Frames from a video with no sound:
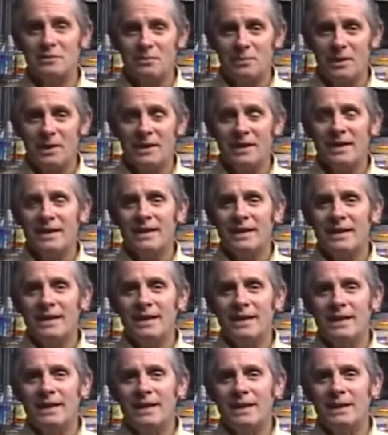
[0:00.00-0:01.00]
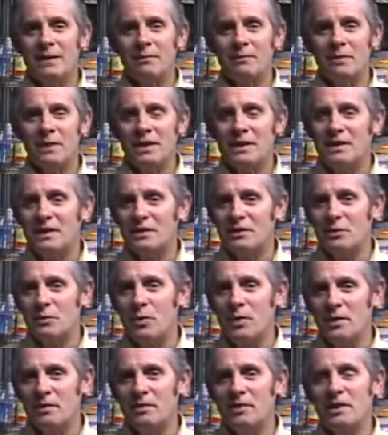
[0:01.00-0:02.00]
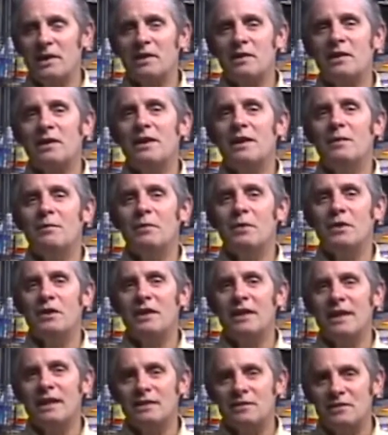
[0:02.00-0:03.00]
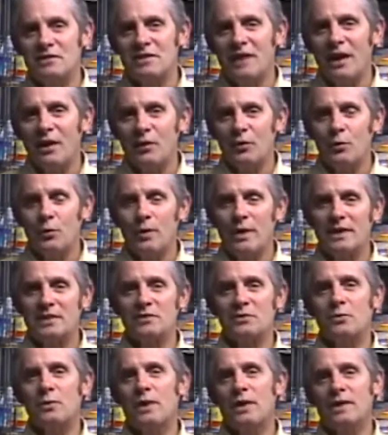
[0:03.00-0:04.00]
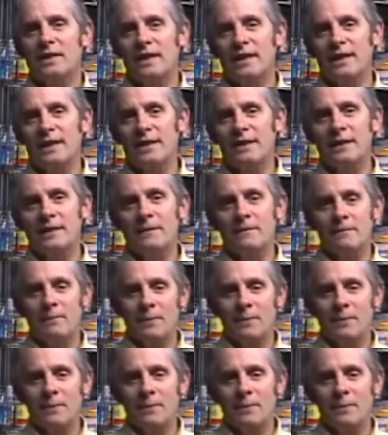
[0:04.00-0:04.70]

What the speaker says: But it's a wonderful little community in southwest Weld County.